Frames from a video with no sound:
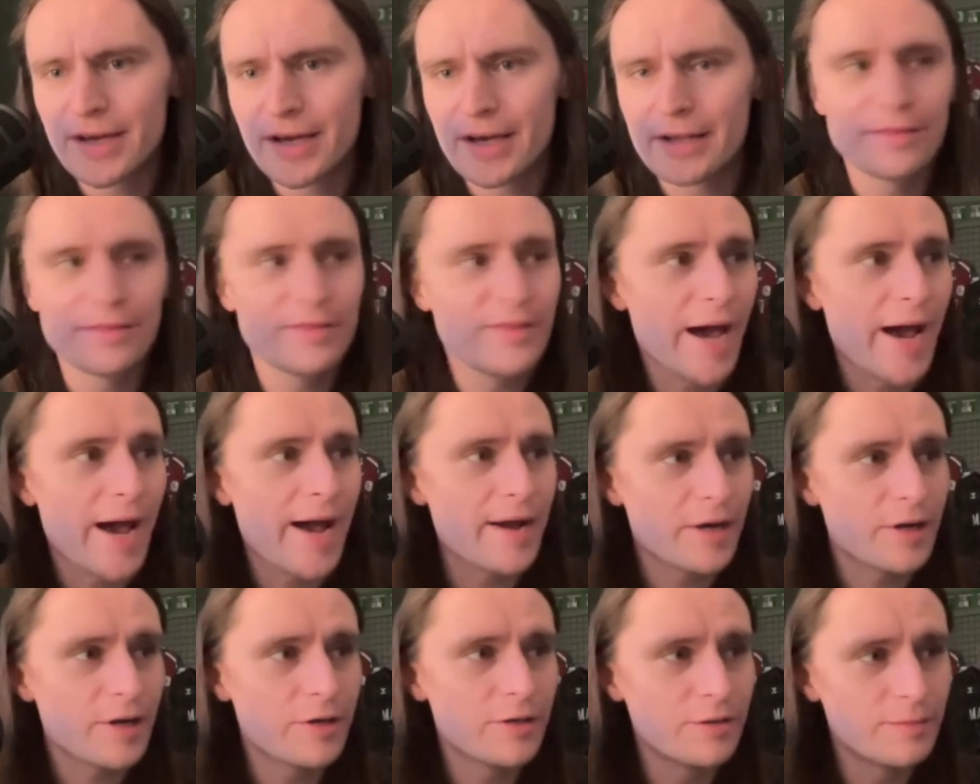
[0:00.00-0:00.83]
and
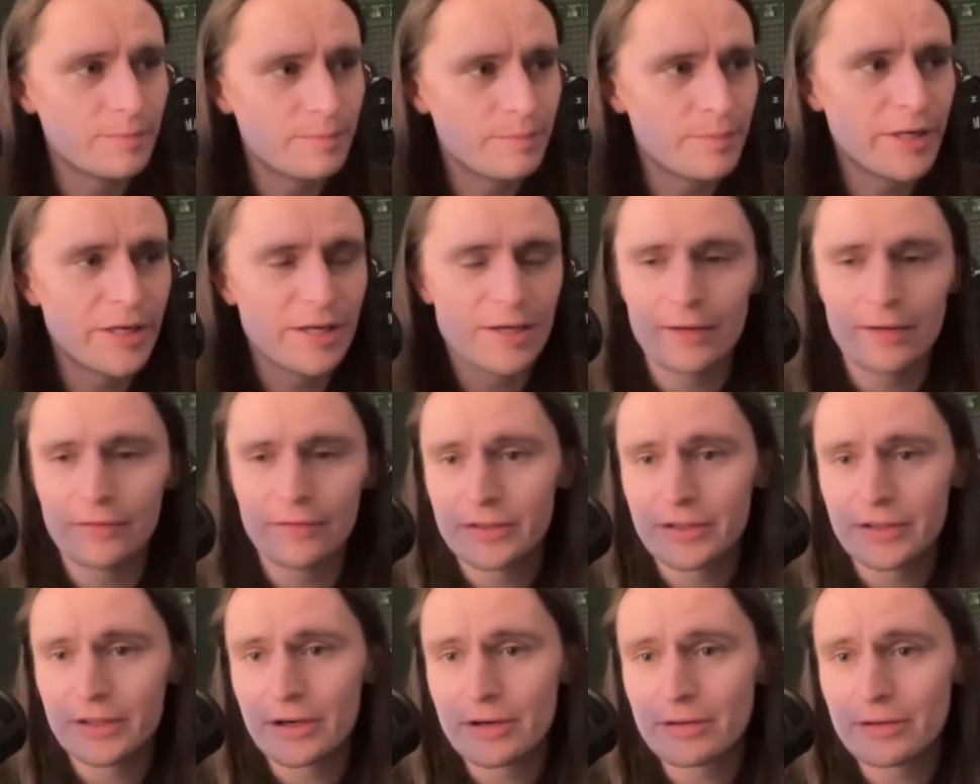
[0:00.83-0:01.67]
that could be enough
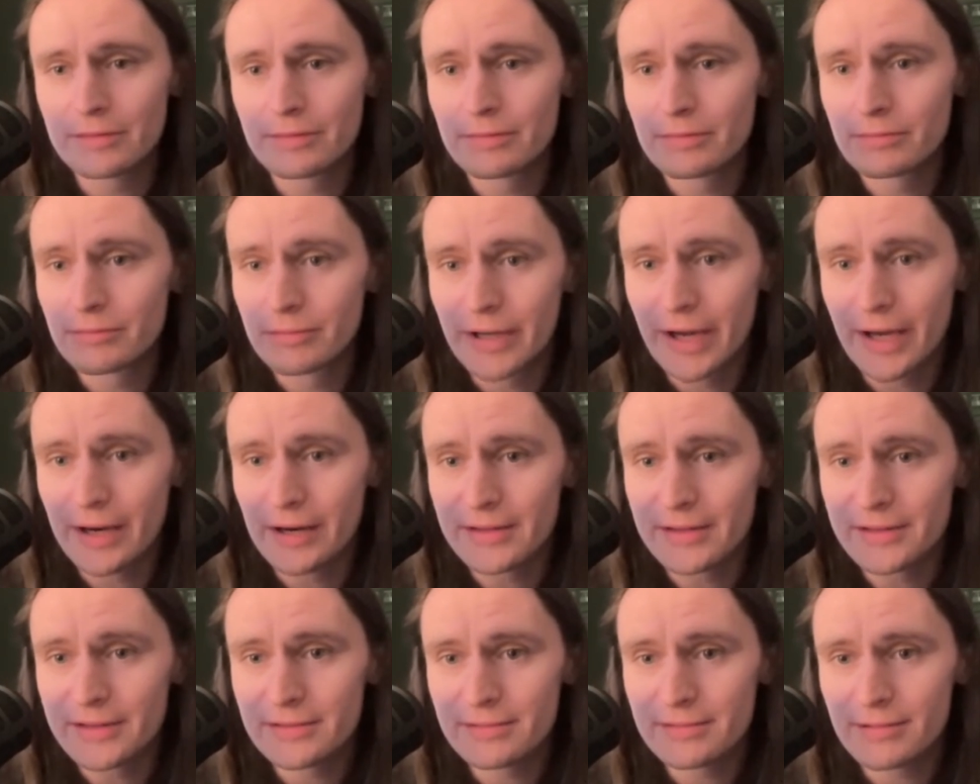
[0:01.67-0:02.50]
to get
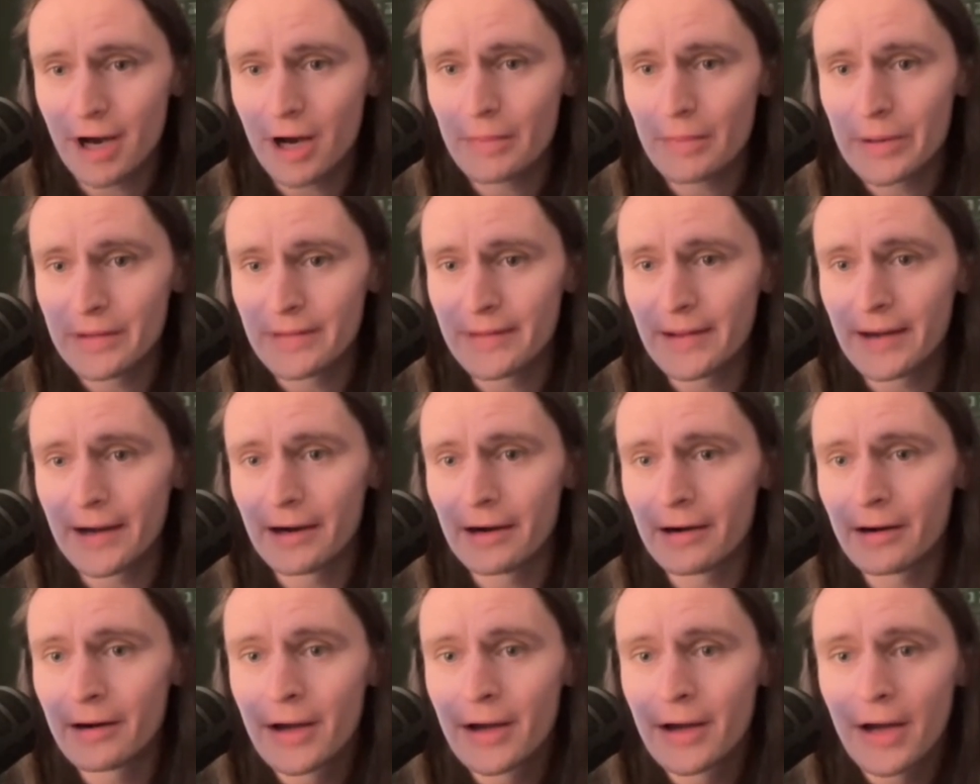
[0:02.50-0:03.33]
us up in
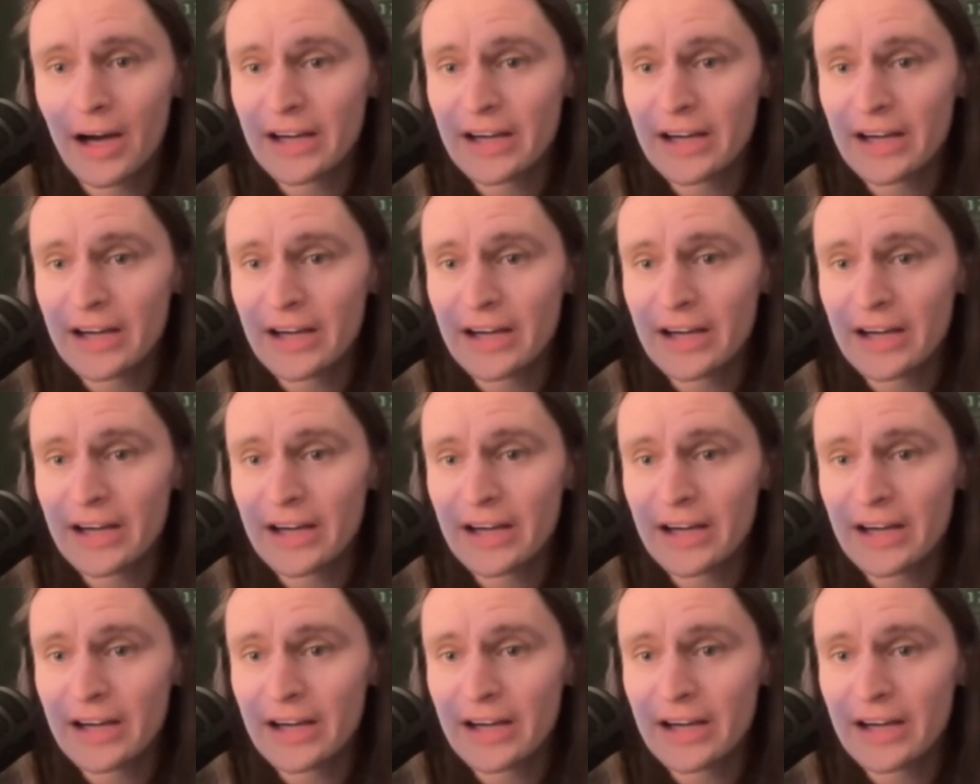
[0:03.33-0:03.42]
there.